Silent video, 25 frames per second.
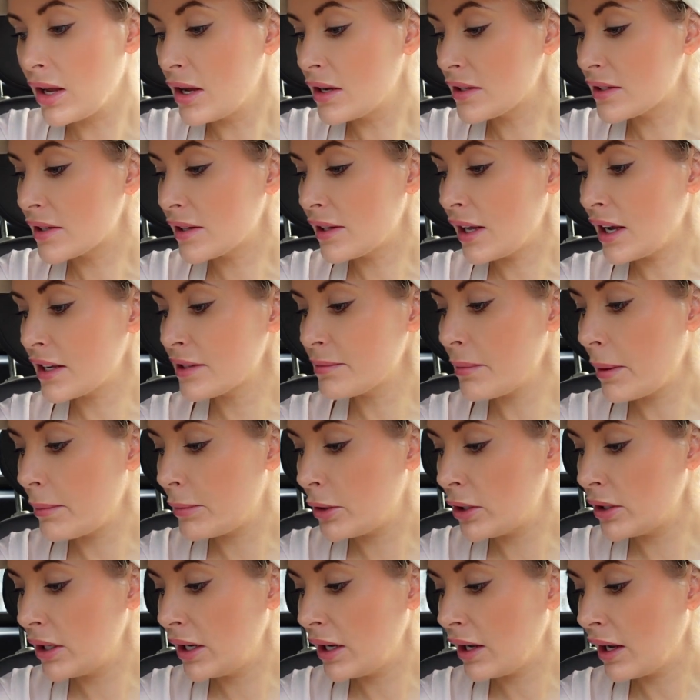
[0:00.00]
So that's my
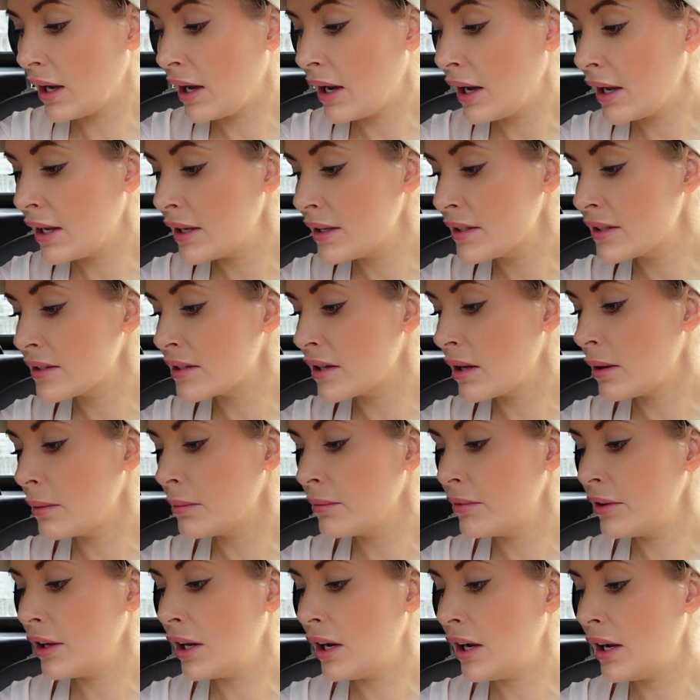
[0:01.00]
morning, guys.
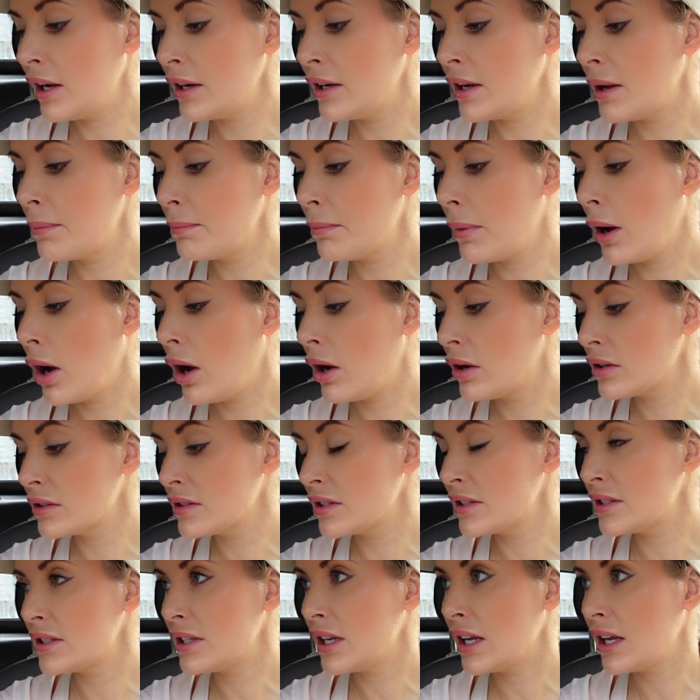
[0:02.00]
I'm feeling
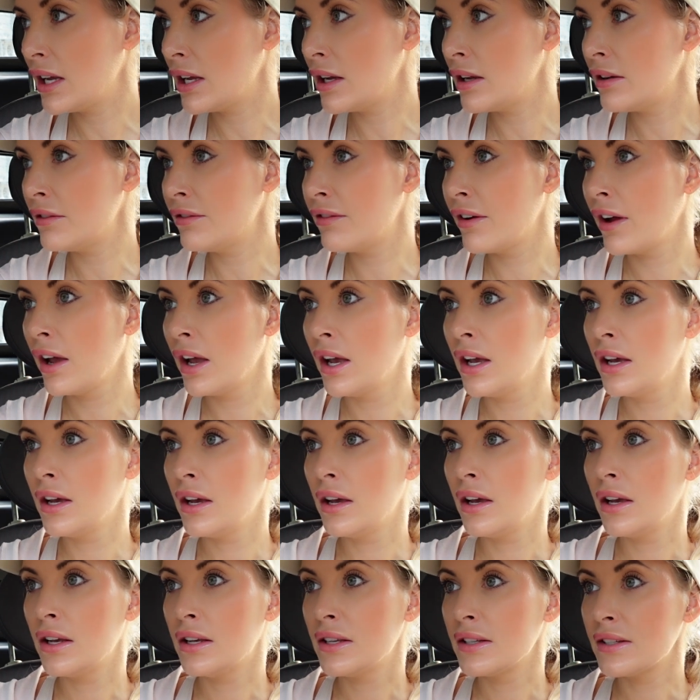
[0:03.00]
positive.
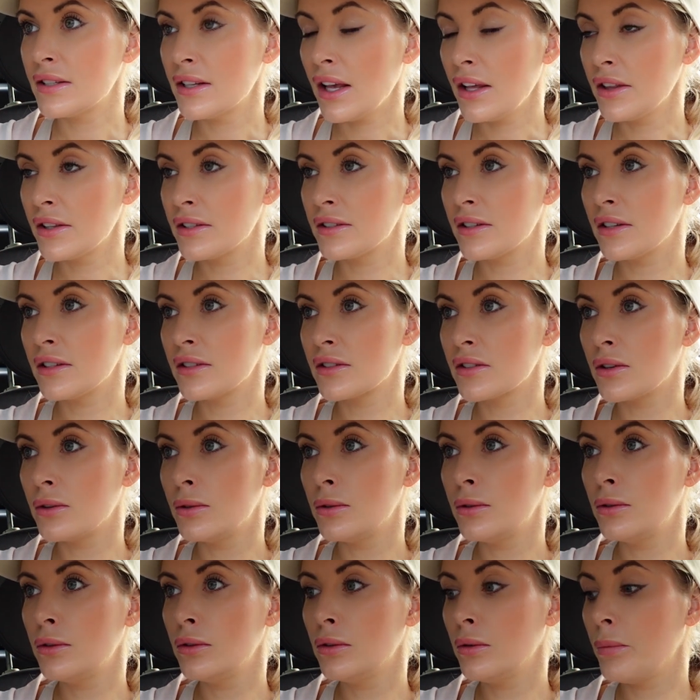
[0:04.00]
Seth's at
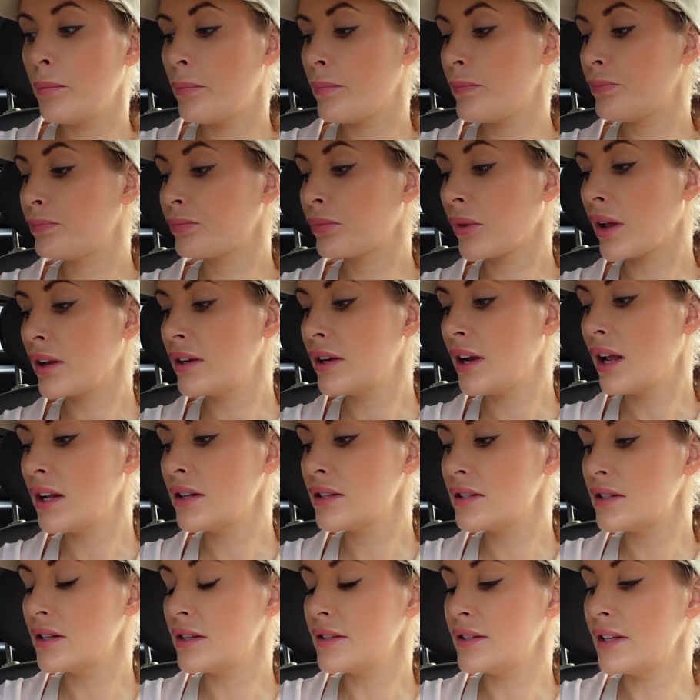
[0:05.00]
school.
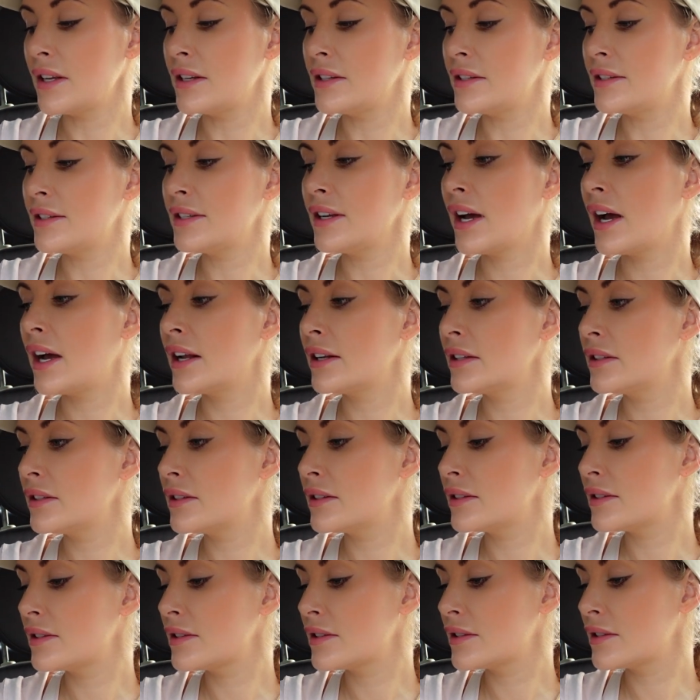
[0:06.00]
Nancy's in
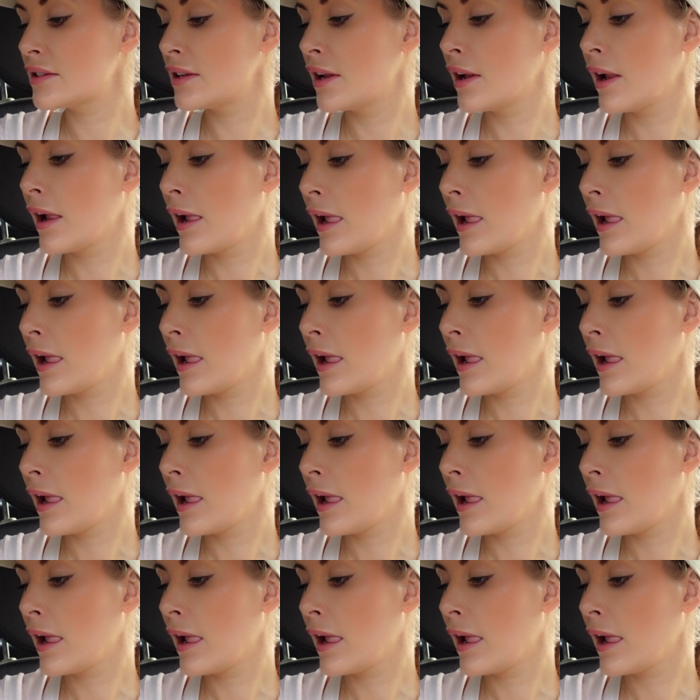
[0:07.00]
dance.